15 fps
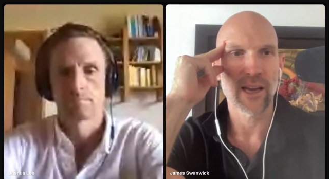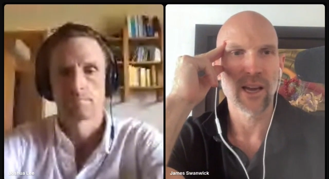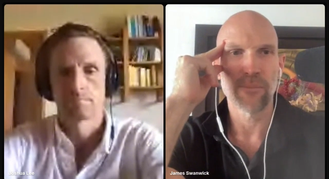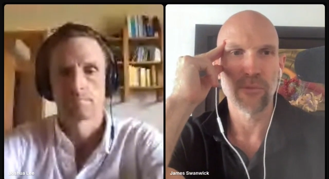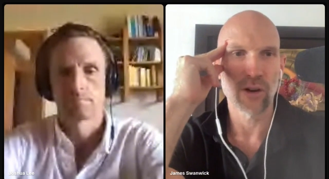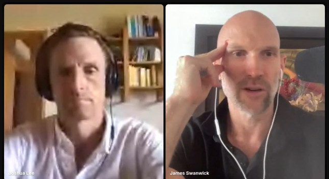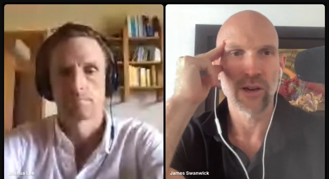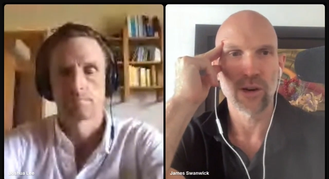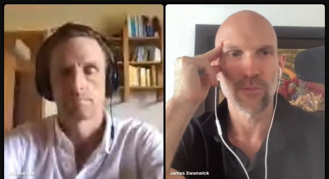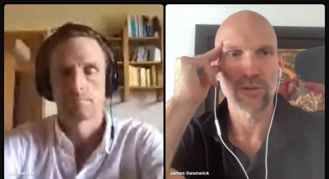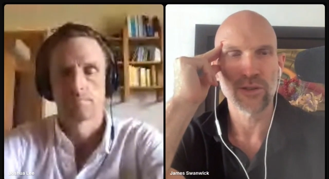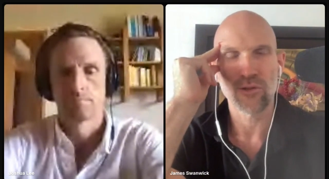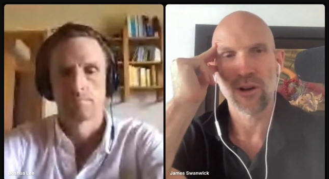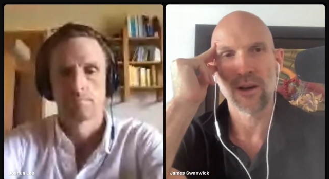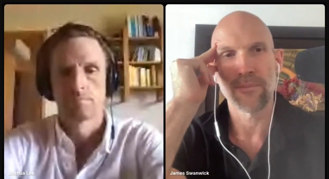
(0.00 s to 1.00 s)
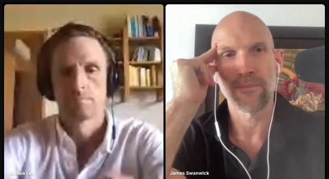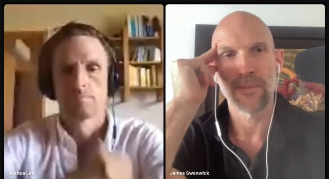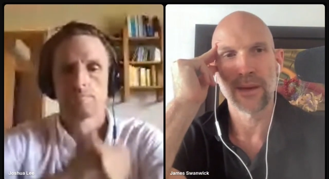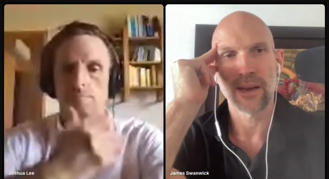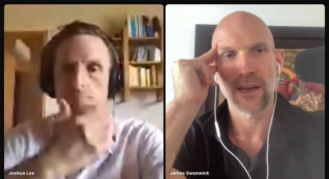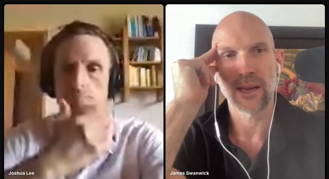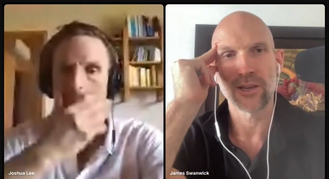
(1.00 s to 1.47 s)
Speaker 1: okay, I'm not going to prescribe
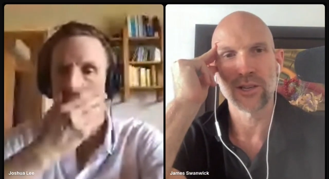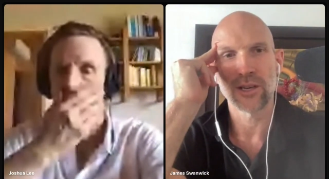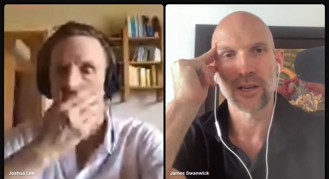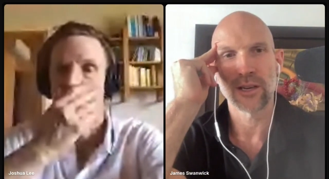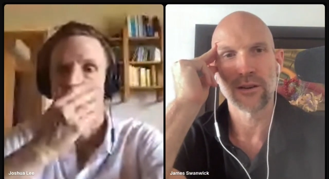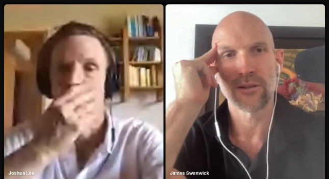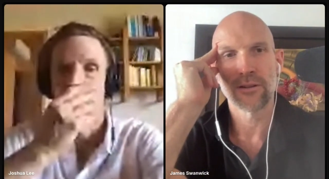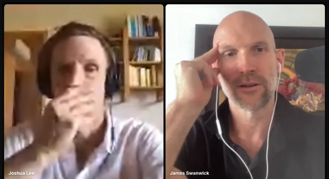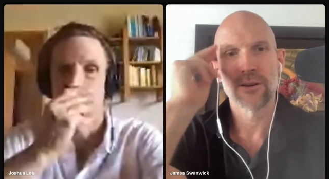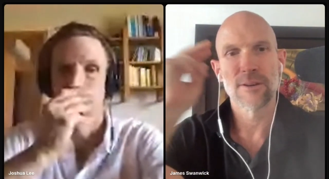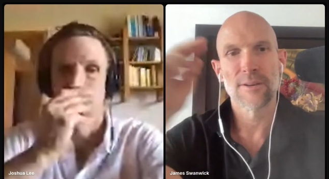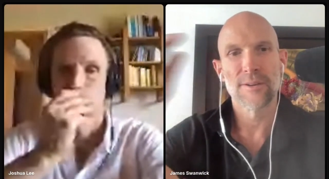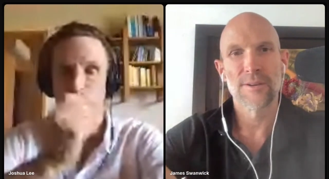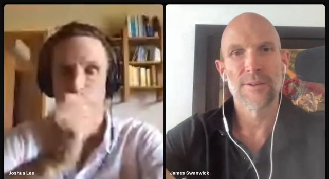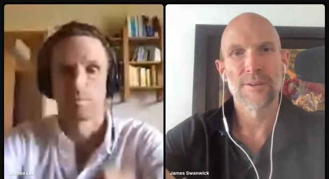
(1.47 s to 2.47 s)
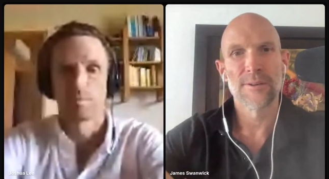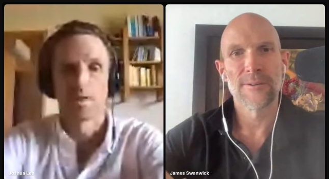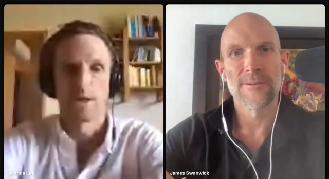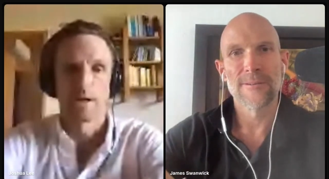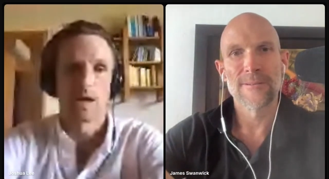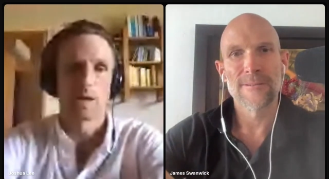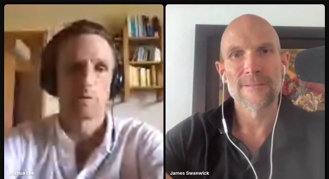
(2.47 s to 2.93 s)
medication here?
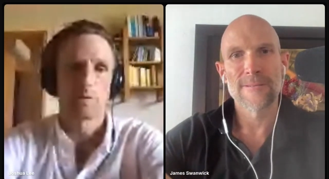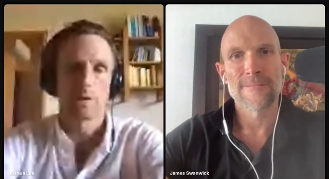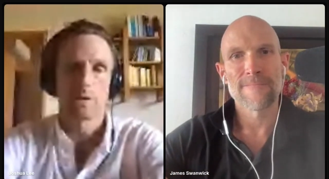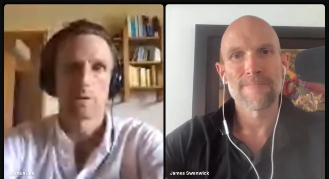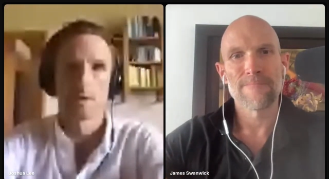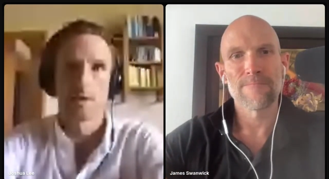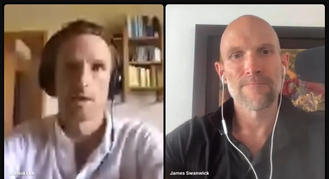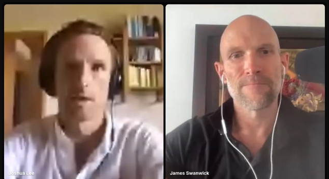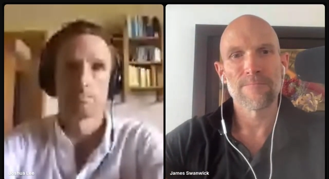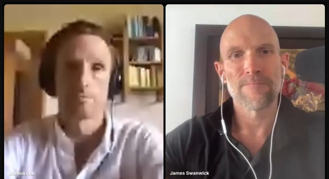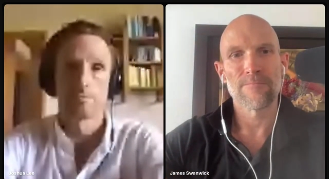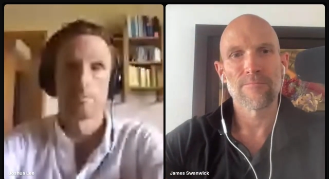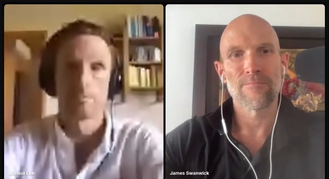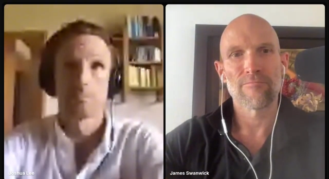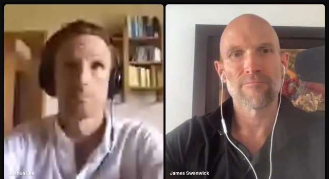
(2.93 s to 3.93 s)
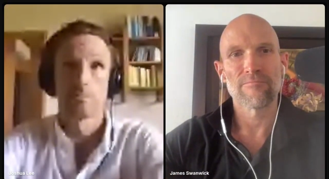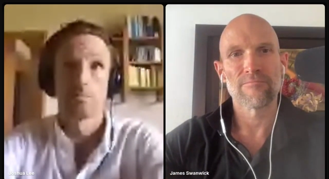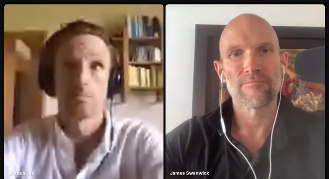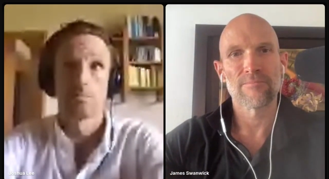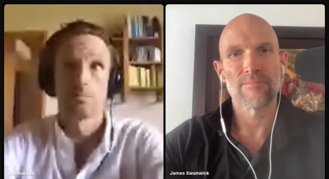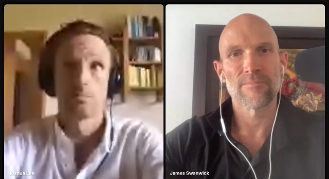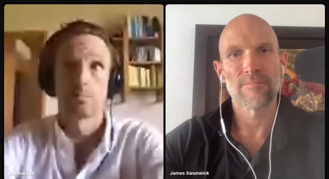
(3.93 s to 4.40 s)
Speaker 2: Yeah, I want to
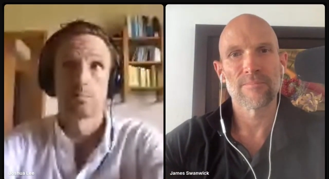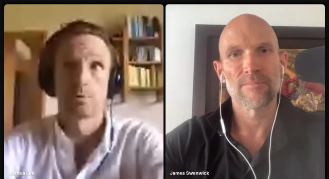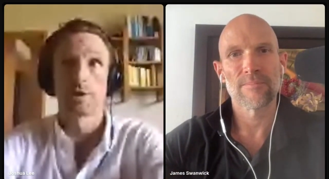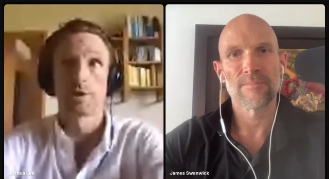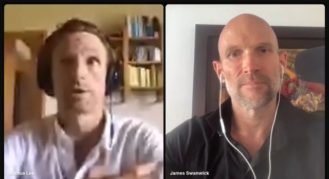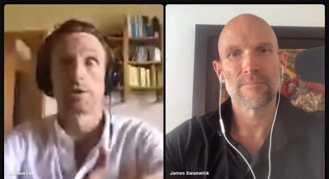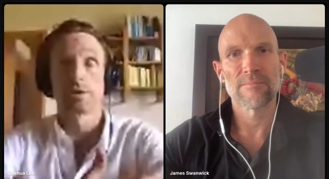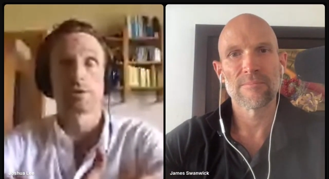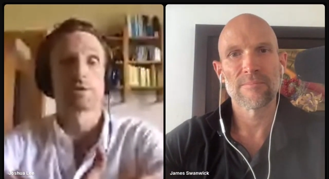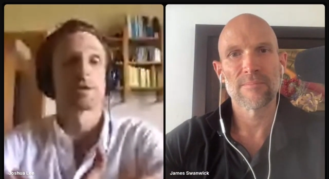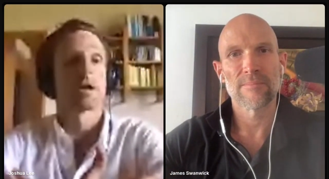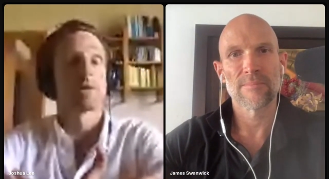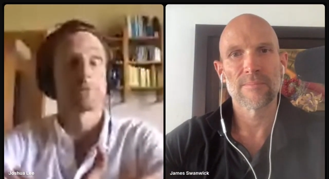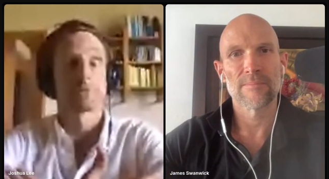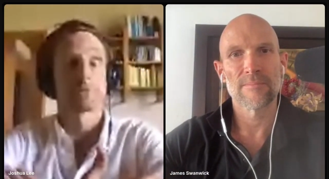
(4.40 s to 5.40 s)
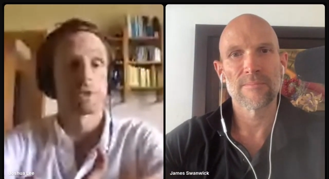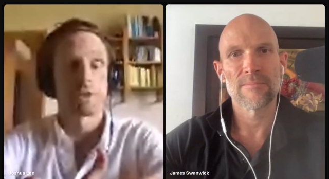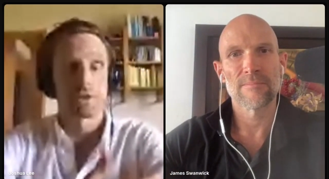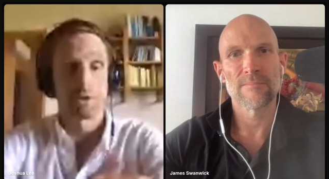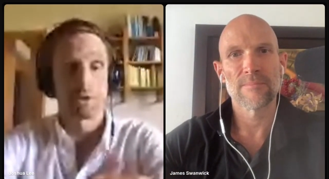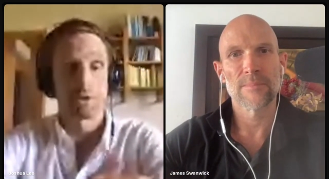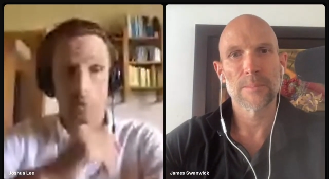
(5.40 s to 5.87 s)
bring it into the
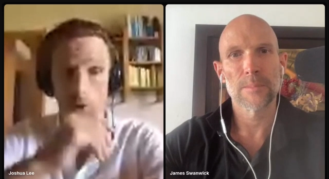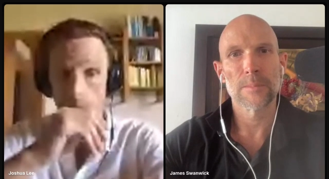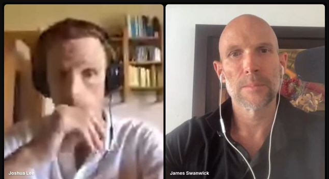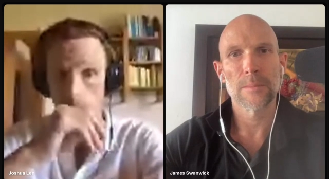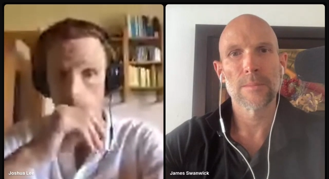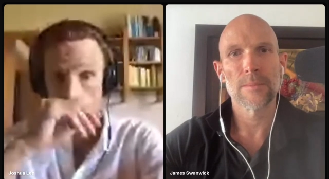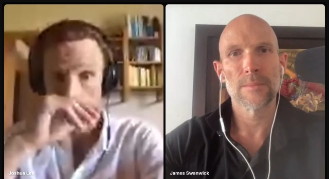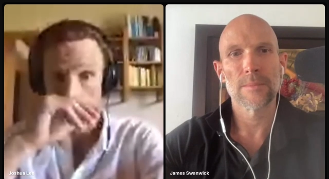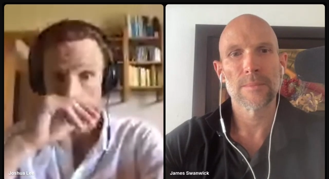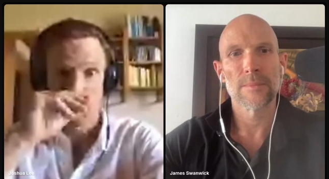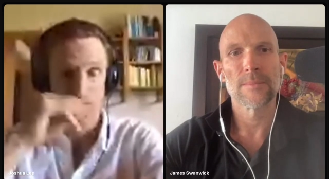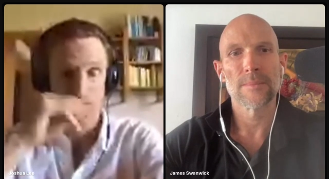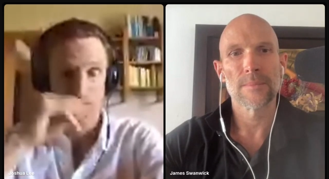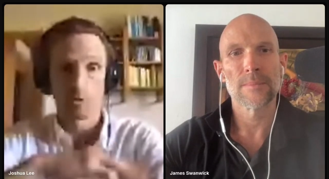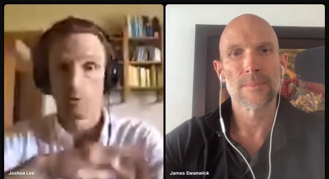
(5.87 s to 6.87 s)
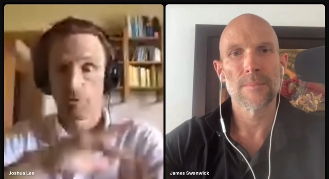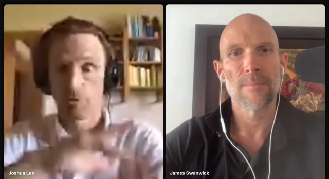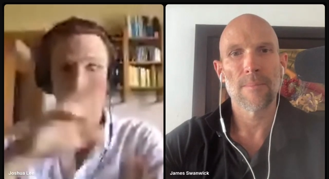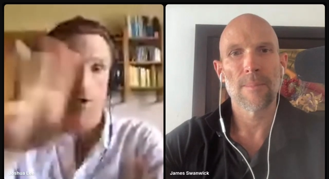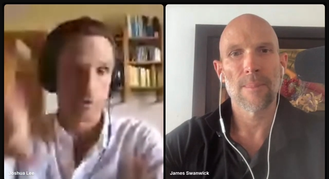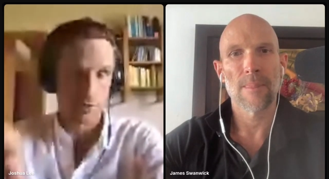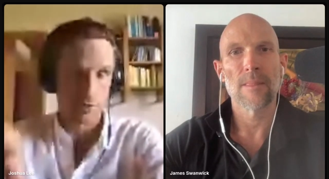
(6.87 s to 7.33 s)
conversation right away, along
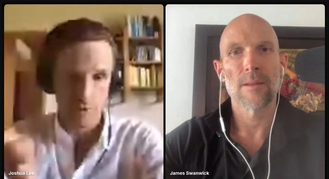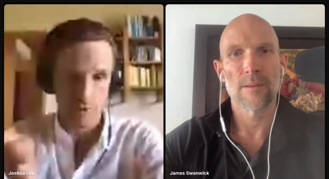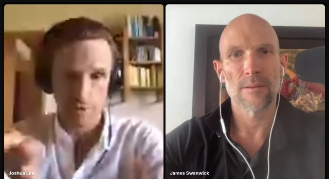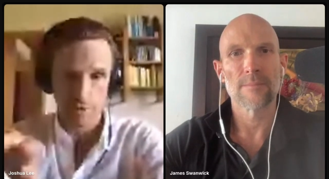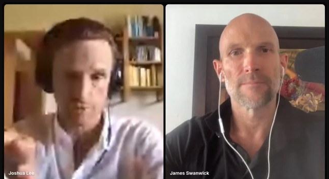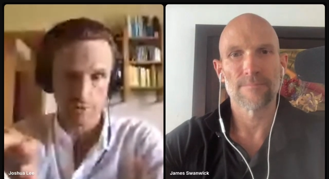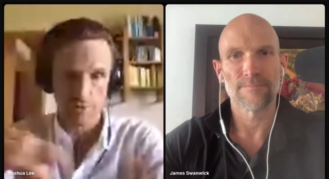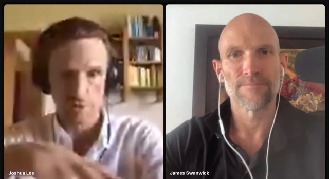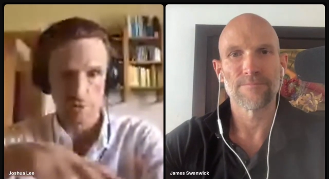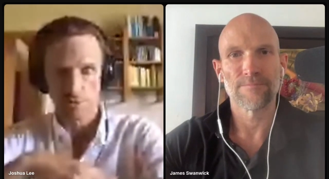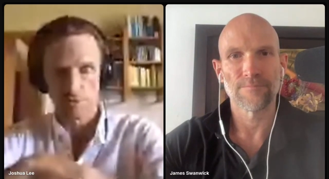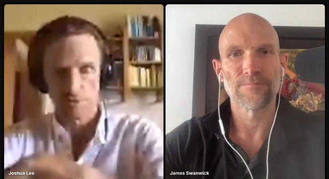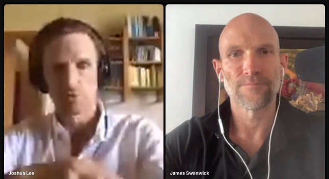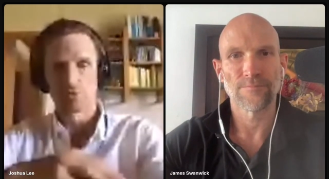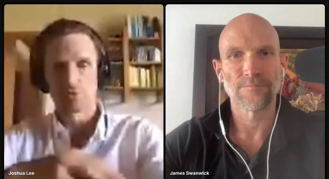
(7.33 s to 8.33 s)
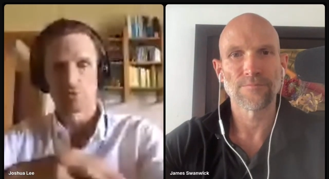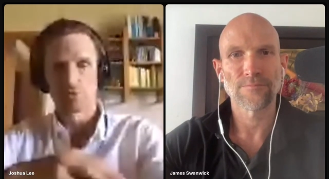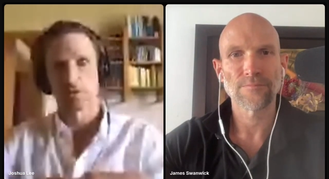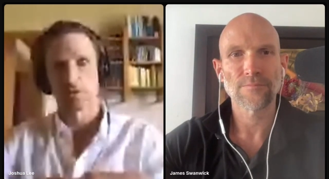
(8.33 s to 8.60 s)
with all those other resources,